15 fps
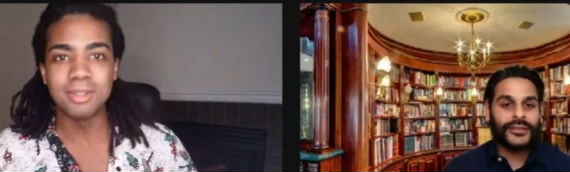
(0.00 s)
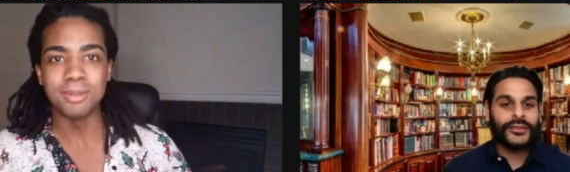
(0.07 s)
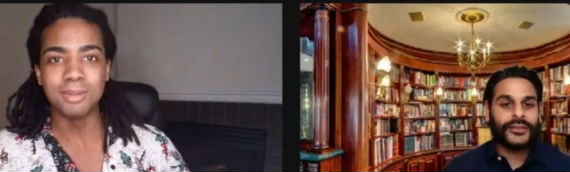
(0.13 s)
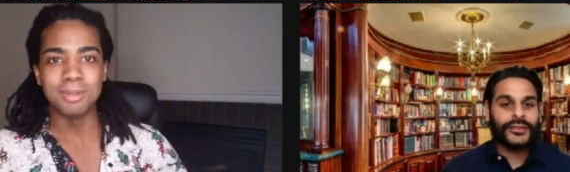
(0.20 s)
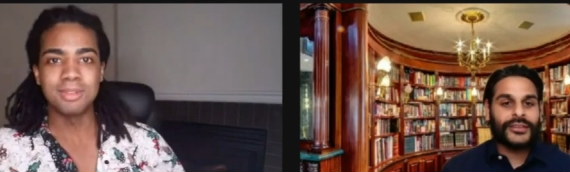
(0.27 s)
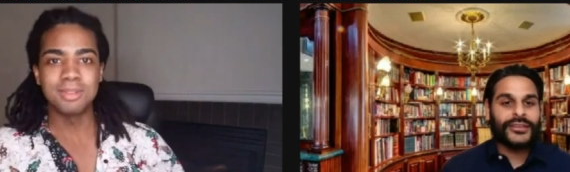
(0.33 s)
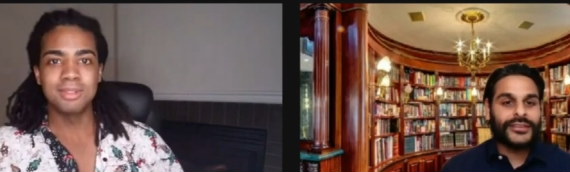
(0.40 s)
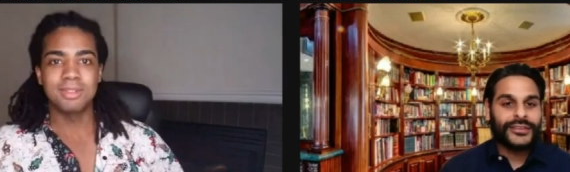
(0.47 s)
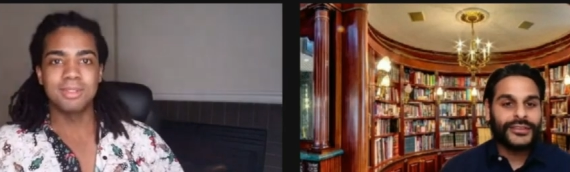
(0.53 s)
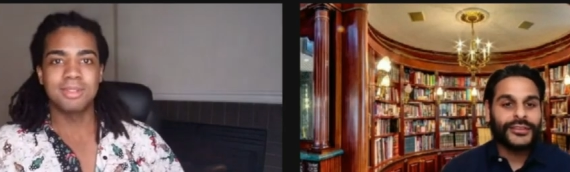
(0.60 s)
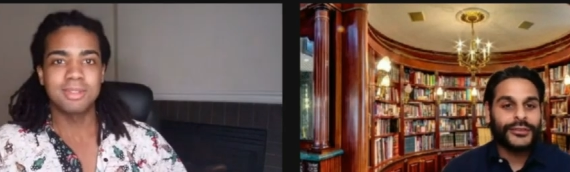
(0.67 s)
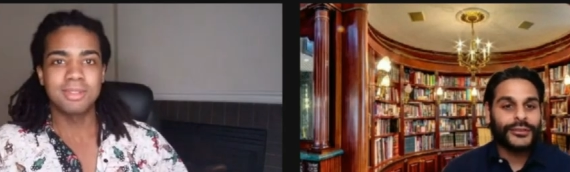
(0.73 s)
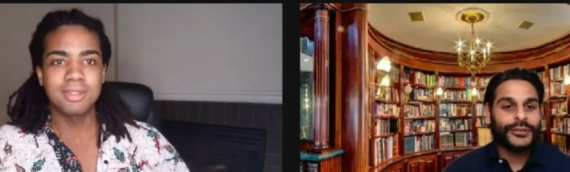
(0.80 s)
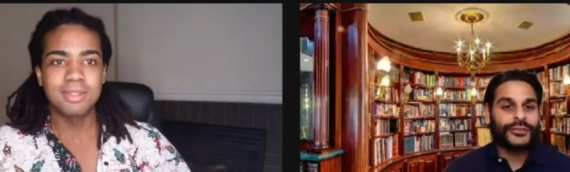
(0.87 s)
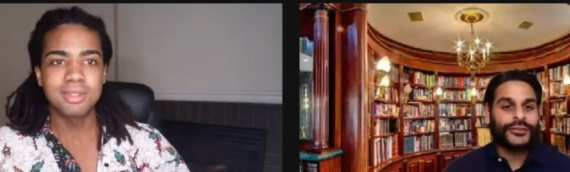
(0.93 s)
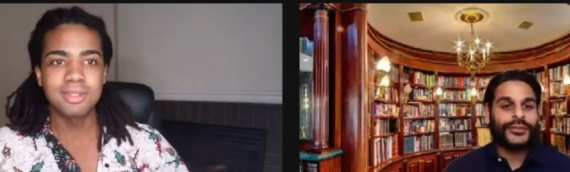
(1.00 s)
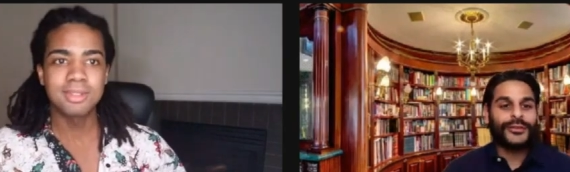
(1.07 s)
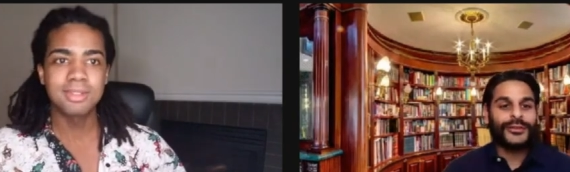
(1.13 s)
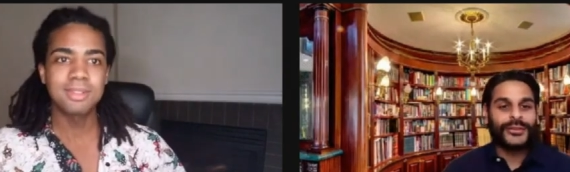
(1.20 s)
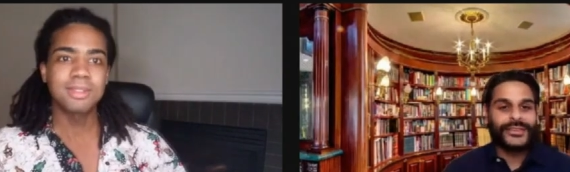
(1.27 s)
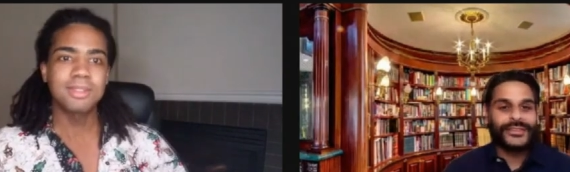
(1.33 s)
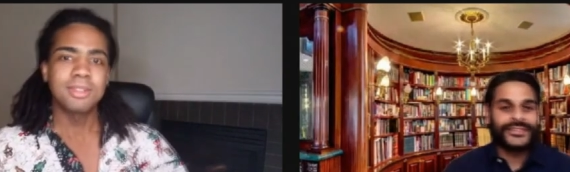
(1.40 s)
Speaker 1: you. You too.
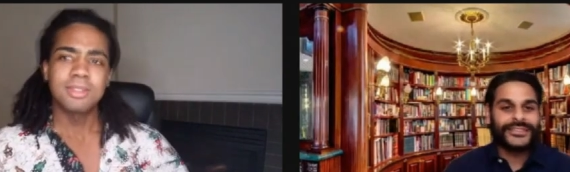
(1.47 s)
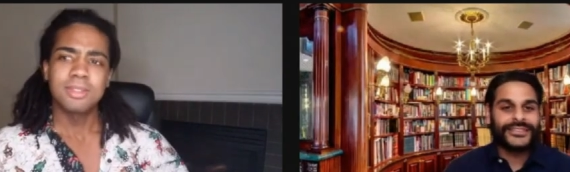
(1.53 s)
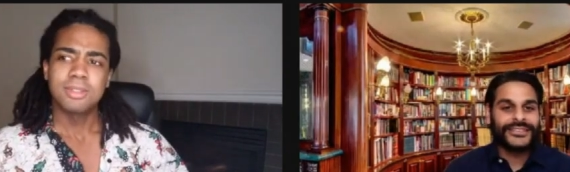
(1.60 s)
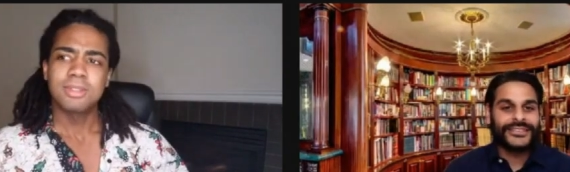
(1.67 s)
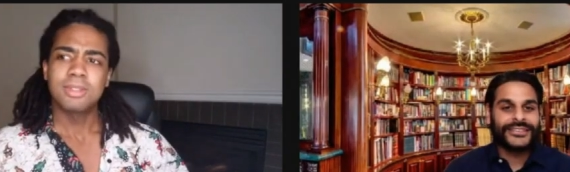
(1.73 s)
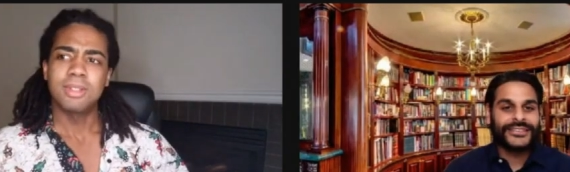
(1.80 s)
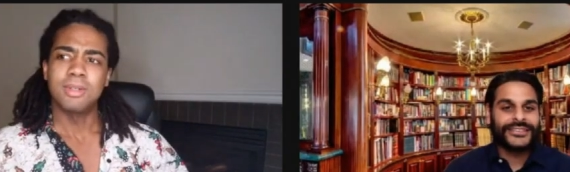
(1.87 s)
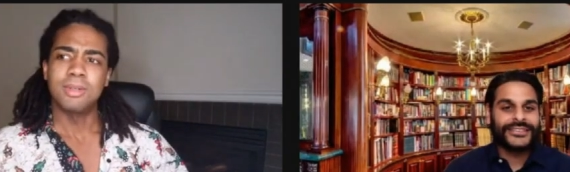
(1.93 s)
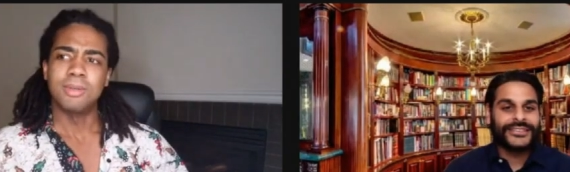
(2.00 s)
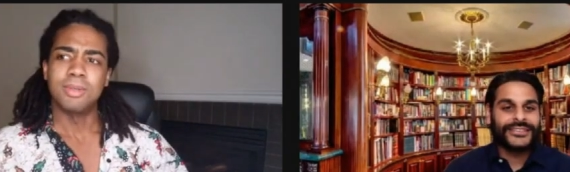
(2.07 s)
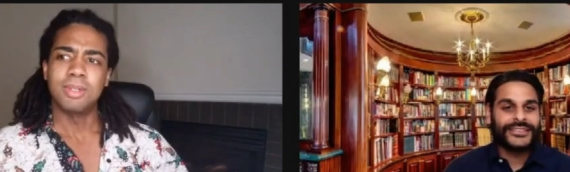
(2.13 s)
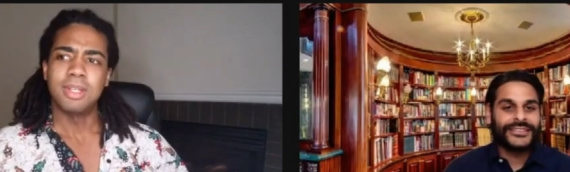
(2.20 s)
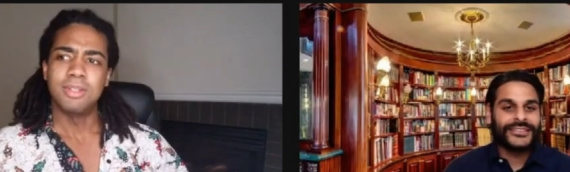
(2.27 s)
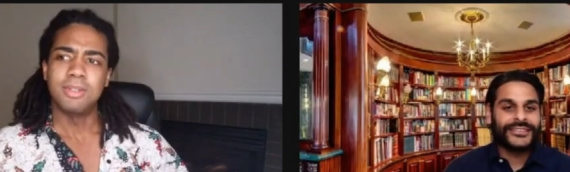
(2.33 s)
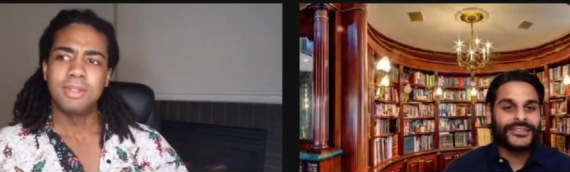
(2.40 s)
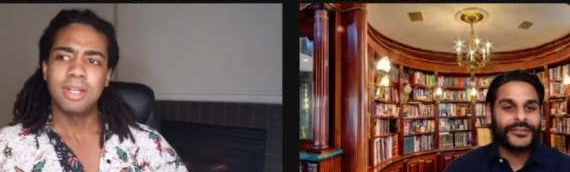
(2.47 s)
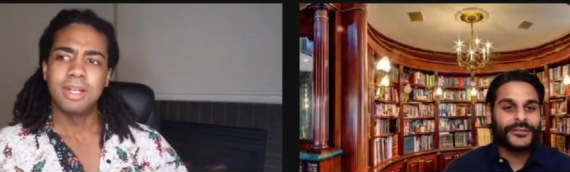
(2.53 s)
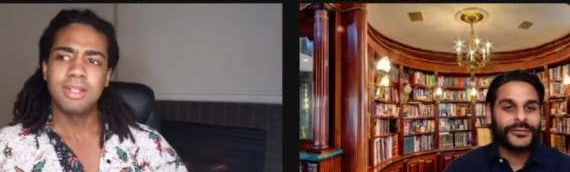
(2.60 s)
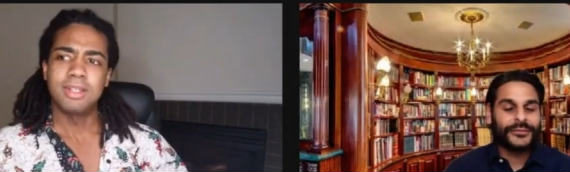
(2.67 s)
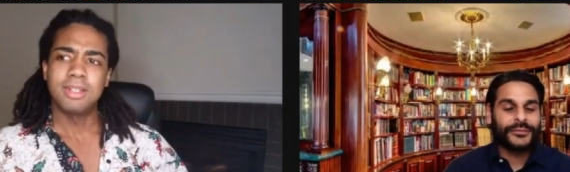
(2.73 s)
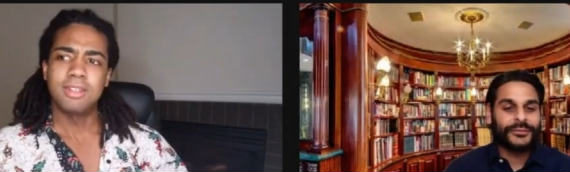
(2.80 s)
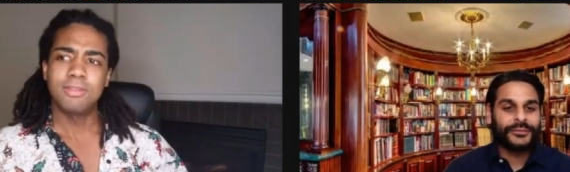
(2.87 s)
So, can you kind
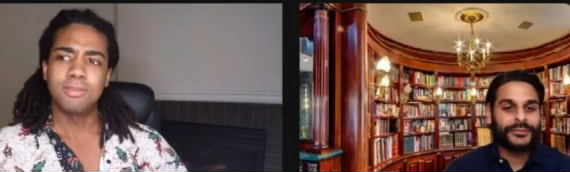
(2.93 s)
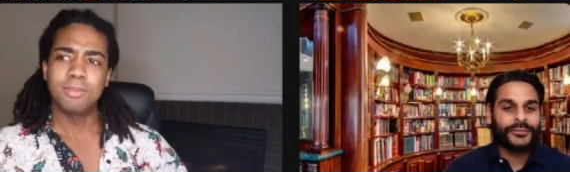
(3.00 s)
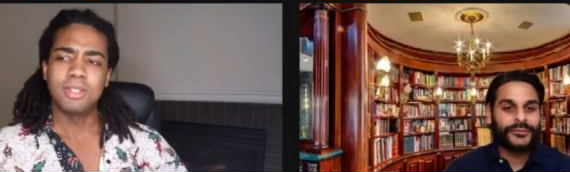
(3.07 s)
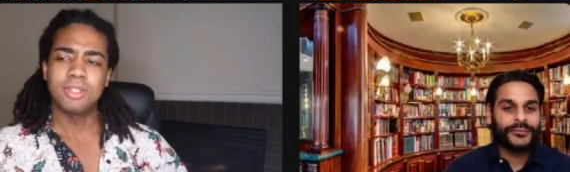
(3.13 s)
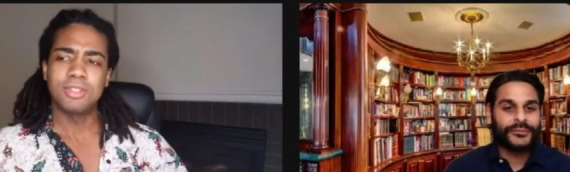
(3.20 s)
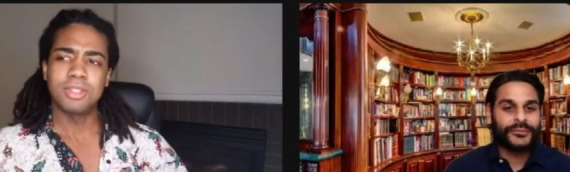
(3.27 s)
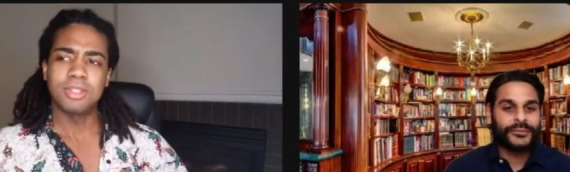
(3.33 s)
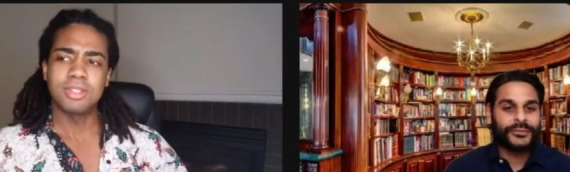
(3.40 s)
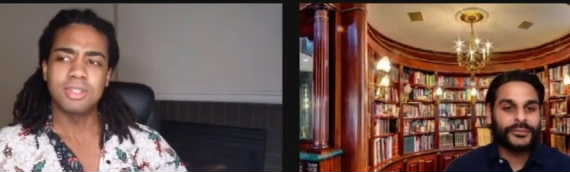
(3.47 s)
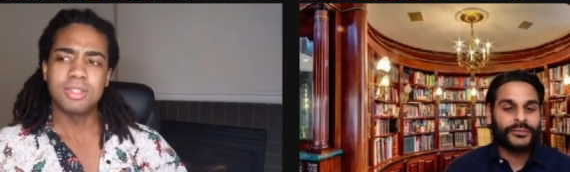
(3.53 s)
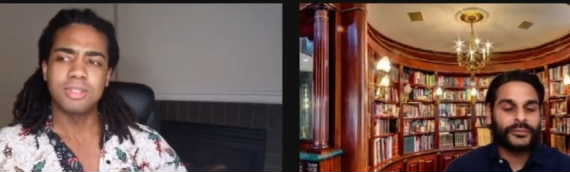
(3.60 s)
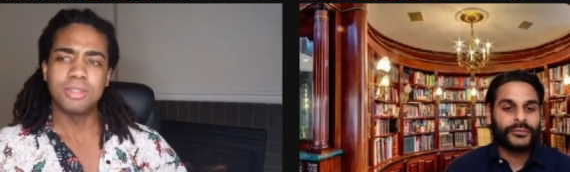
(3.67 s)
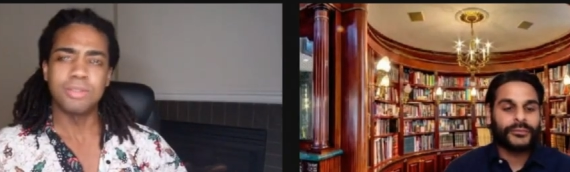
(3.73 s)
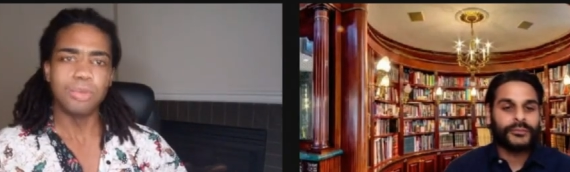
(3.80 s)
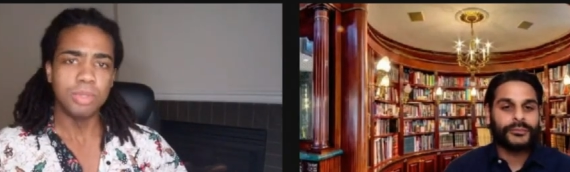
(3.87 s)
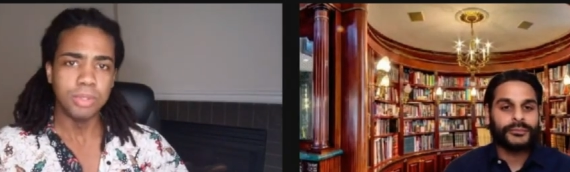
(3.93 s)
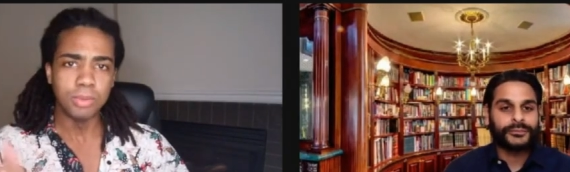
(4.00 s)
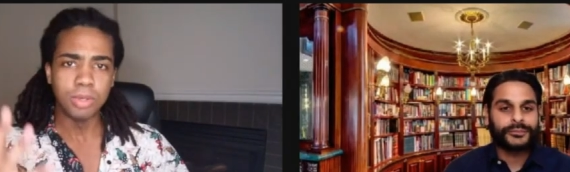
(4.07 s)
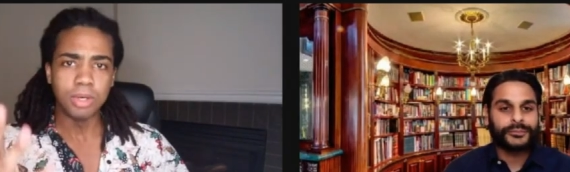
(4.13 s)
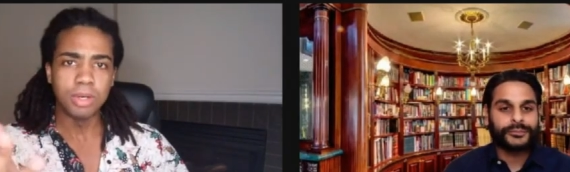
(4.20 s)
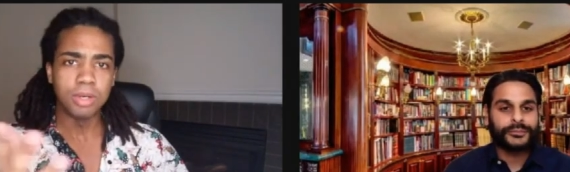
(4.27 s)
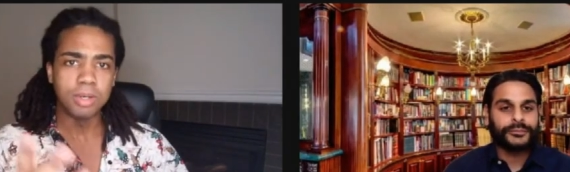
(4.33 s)
of give me a gist of who you
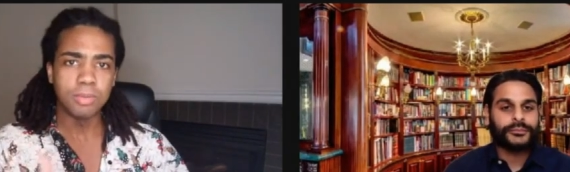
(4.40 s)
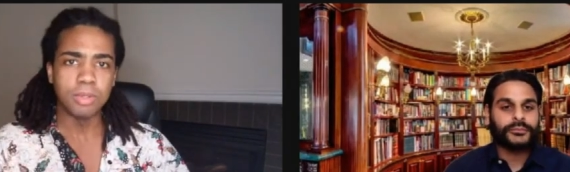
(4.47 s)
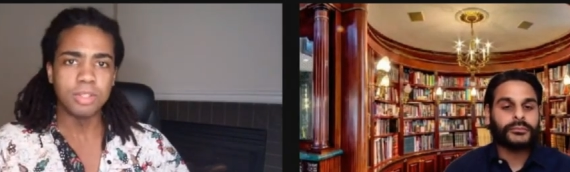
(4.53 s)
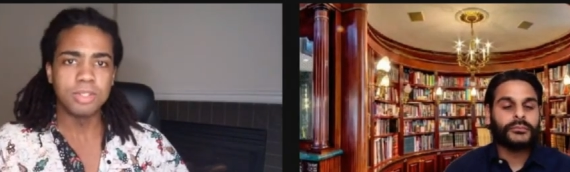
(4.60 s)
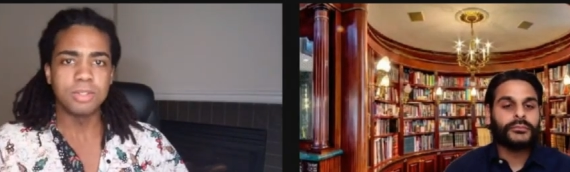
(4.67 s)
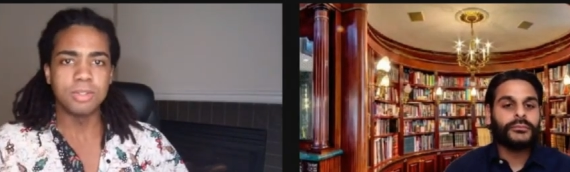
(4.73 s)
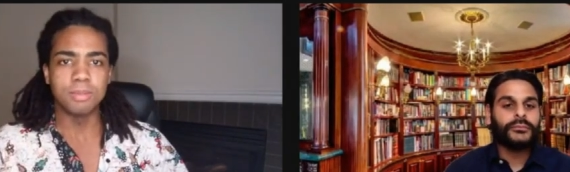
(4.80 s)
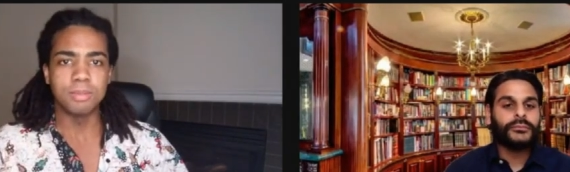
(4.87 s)
are, what you're